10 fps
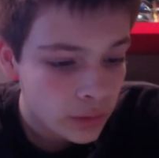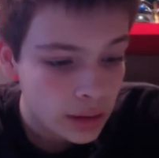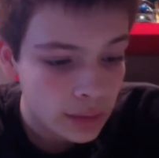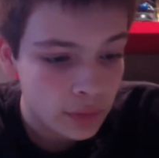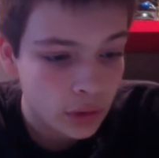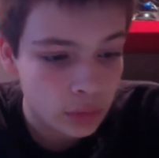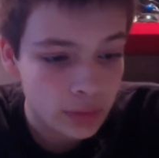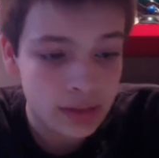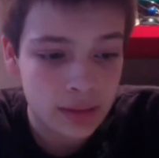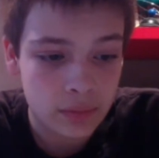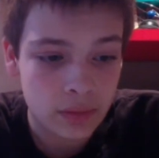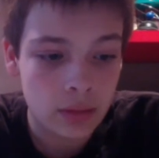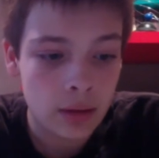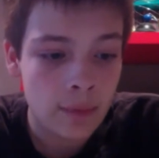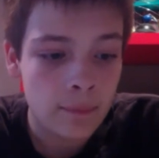Even though the Nexus Seven
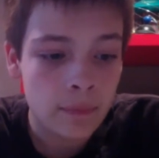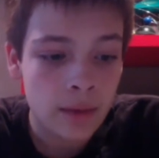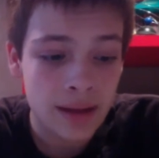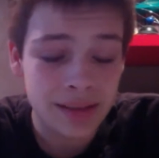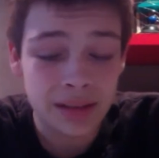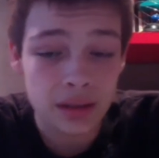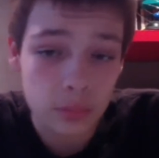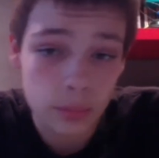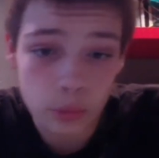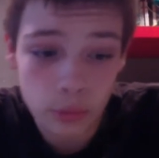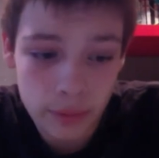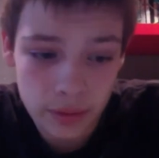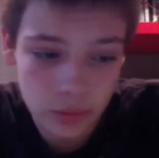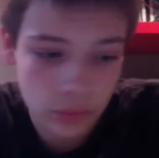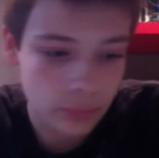has a little bit more
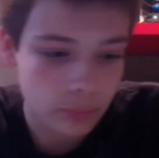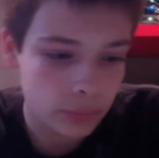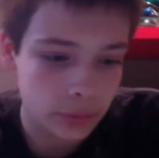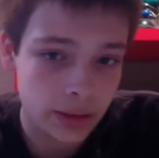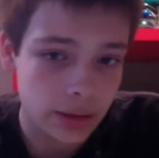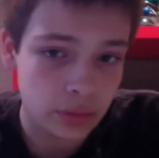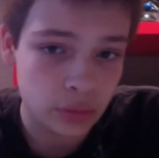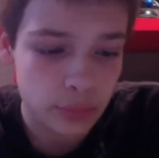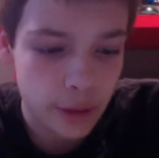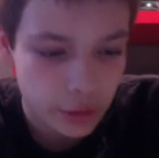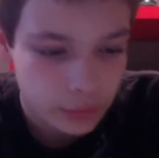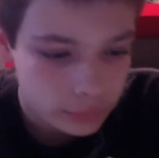pixels, but that doesn't really matter.